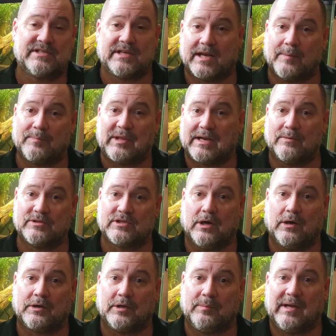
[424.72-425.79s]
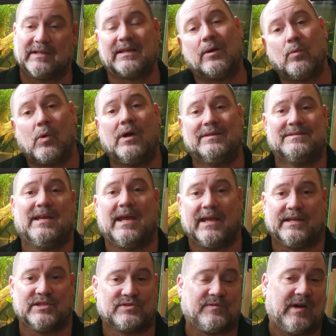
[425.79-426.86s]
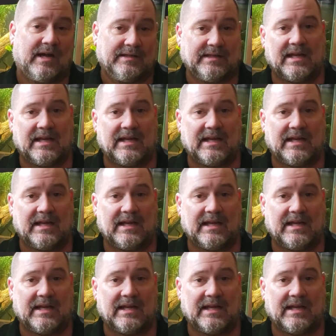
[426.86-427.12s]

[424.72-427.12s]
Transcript: setup that I was talking about, that one tank is fine.